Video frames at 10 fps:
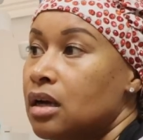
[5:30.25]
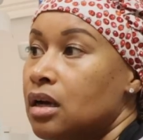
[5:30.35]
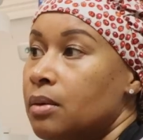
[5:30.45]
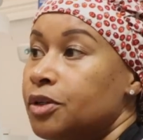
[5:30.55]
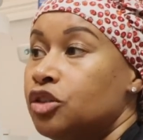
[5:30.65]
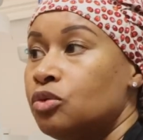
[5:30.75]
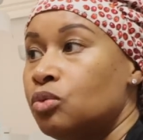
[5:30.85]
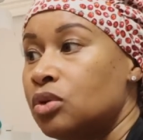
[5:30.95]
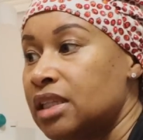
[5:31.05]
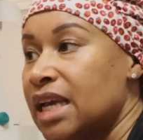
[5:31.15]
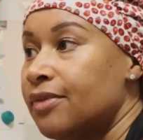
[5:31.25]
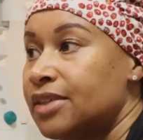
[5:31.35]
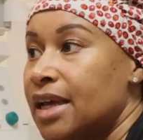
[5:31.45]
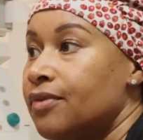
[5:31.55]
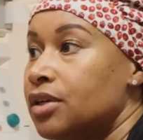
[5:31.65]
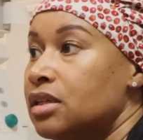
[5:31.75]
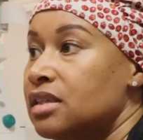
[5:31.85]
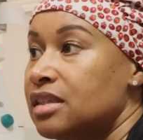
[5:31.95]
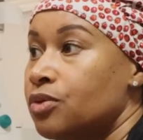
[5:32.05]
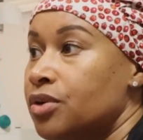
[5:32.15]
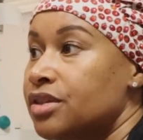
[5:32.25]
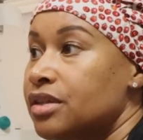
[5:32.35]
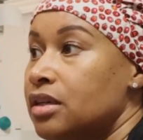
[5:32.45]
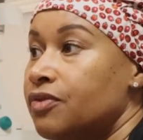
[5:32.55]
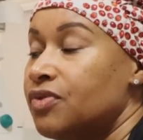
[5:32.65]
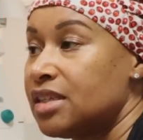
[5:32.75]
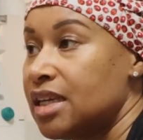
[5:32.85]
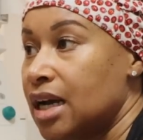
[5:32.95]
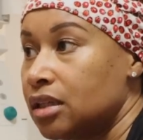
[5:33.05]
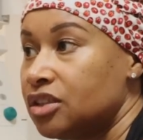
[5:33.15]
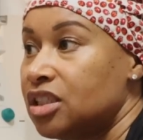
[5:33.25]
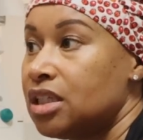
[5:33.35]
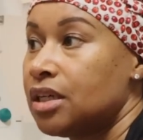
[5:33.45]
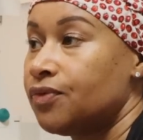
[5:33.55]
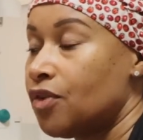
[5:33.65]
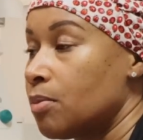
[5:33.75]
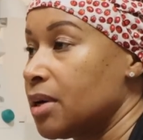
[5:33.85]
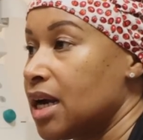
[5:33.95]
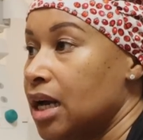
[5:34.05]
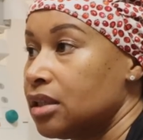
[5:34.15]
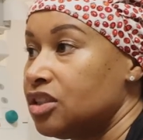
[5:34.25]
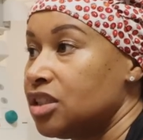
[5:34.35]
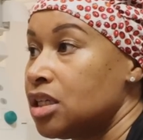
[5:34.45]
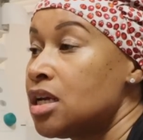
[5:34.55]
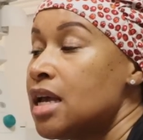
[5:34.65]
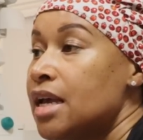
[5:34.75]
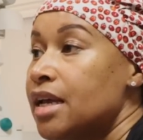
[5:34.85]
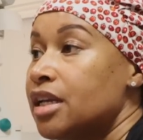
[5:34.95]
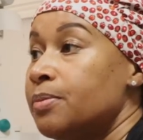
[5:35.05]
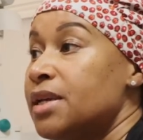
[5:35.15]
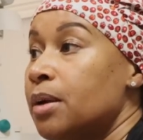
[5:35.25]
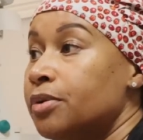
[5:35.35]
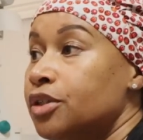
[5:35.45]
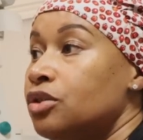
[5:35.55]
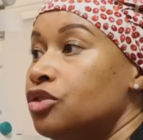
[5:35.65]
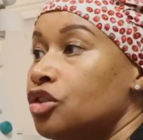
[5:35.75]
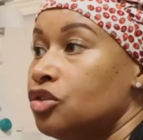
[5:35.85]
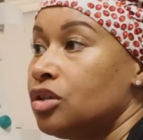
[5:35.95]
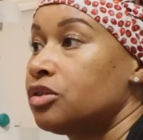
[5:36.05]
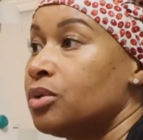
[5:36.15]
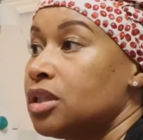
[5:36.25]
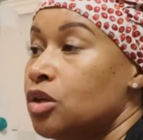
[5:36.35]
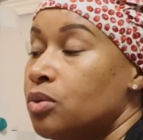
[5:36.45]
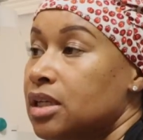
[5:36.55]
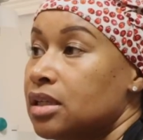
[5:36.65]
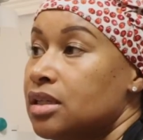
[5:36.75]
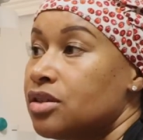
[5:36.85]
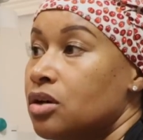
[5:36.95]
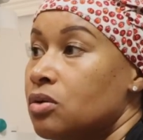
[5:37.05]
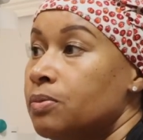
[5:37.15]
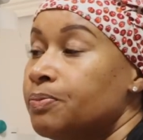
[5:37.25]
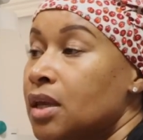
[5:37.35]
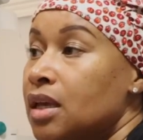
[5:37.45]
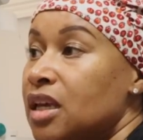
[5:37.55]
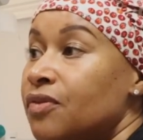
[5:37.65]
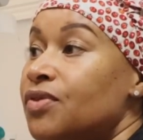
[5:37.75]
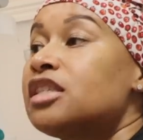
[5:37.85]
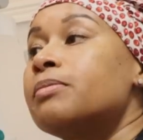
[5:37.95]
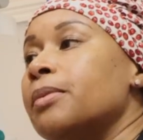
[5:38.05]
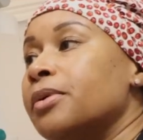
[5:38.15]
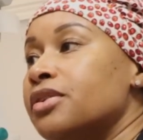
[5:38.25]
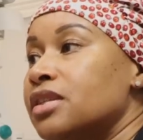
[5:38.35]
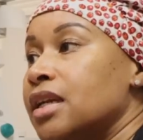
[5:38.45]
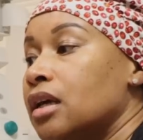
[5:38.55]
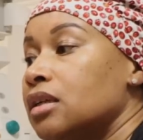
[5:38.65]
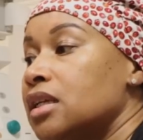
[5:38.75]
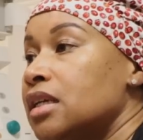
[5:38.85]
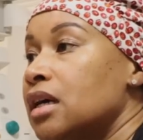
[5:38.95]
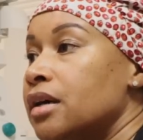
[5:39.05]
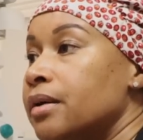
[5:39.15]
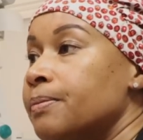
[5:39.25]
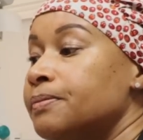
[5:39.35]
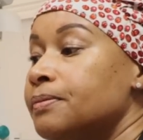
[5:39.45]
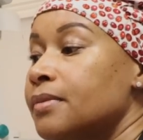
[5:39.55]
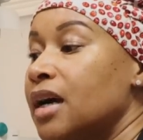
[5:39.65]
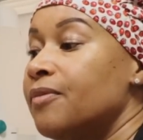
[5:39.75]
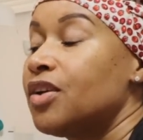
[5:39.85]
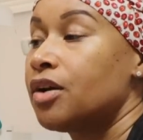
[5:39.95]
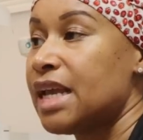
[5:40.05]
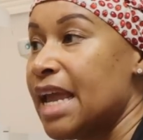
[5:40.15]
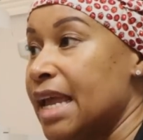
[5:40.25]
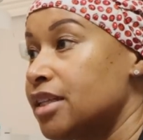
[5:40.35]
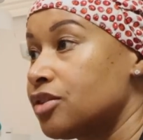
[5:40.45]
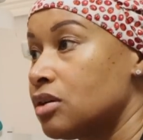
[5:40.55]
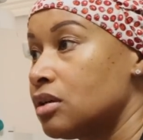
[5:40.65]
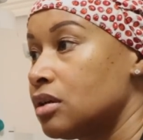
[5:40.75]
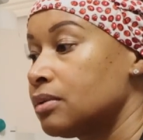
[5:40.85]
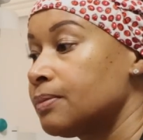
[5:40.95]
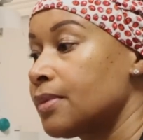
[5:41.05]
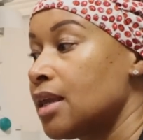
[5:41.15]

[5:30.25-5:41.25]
Um, but you really have to have a good source of physiology and pharmacology and to be able to use your drugs really quickly. So it fits my personality. Um, I'm very hands-on.